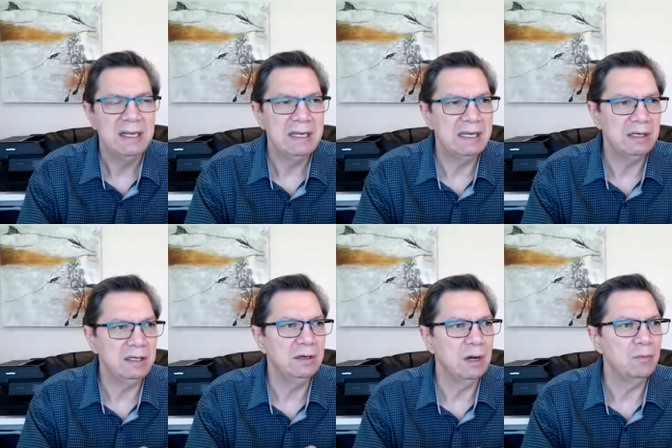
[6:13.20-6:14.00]

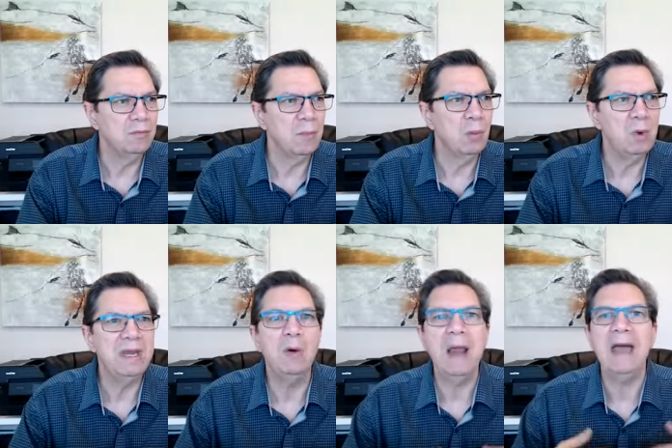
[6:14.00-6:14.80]
you know, we
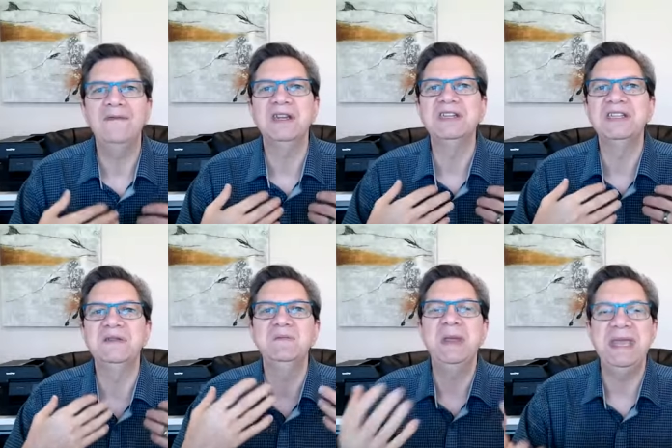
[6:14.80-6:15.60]
don't have to
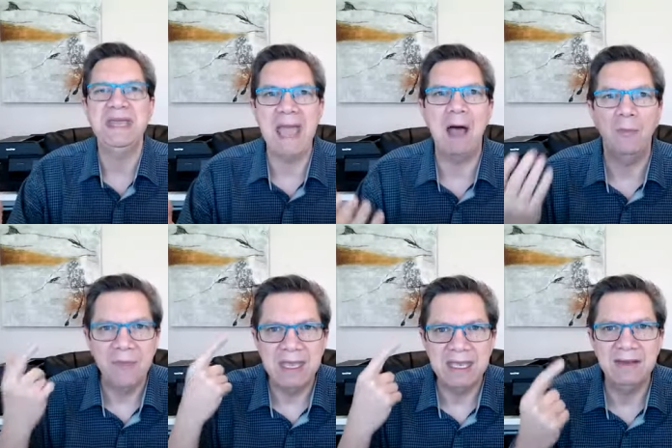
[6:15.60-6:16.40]
speak out.
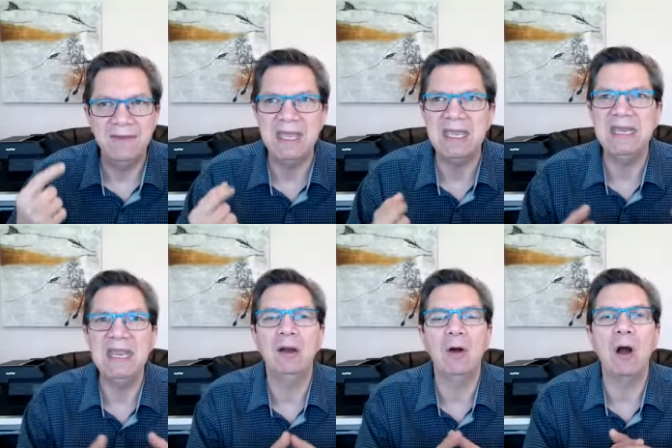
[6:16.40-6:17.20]
They can they can
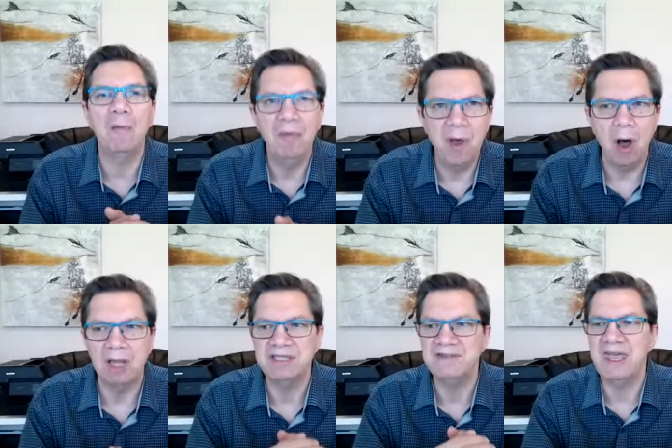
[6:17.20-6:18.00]
hear our
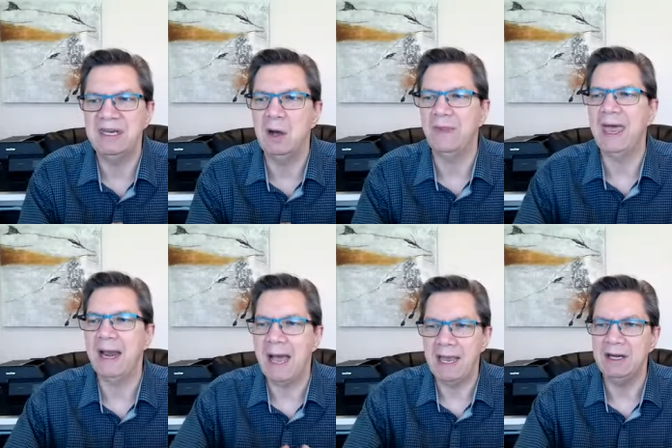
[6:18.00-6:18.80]
thoughts. They know that.
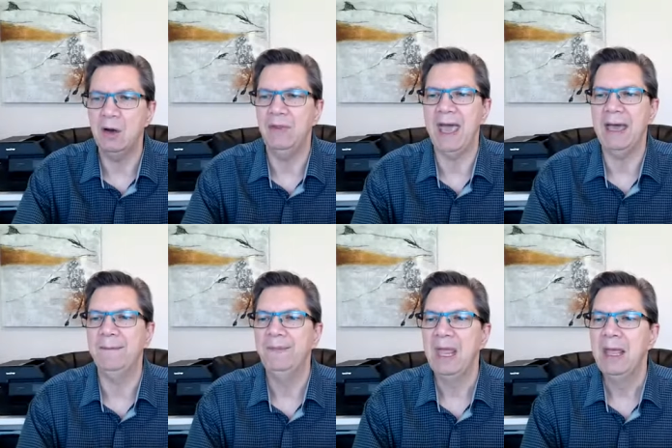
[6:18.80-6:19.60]
I know that.
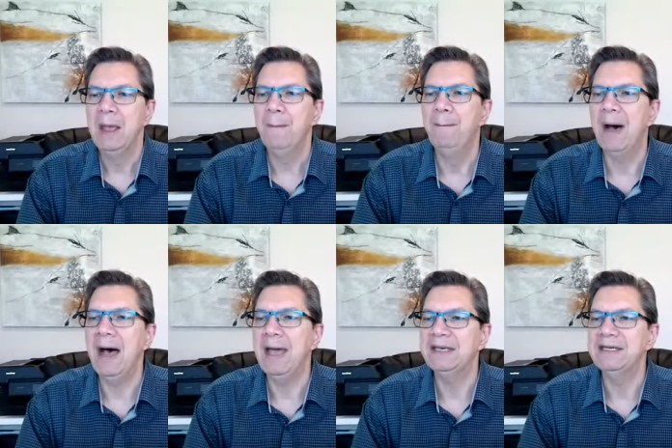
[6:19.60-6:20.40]

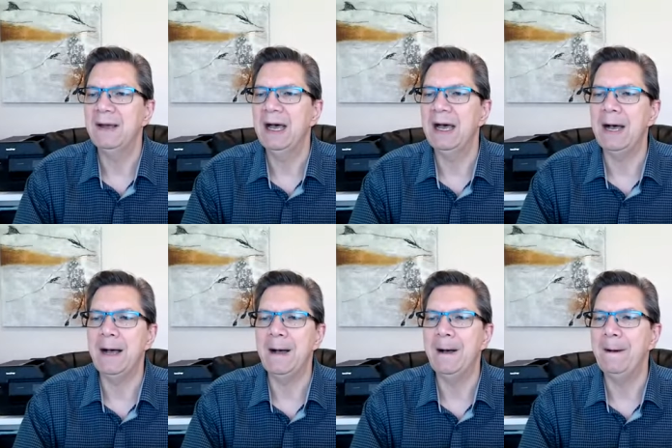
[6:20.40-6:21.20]
But
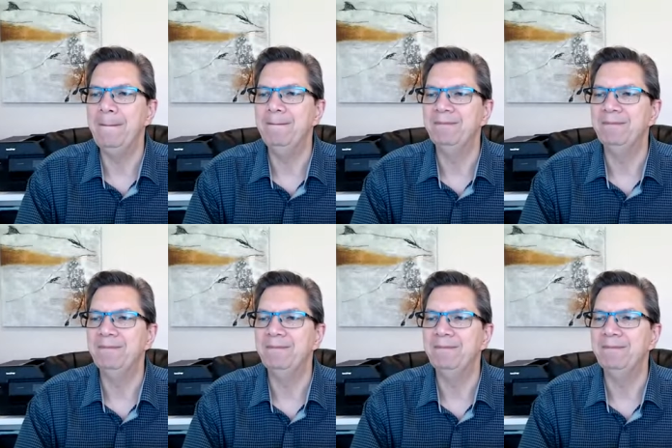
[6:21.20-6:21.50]
uh,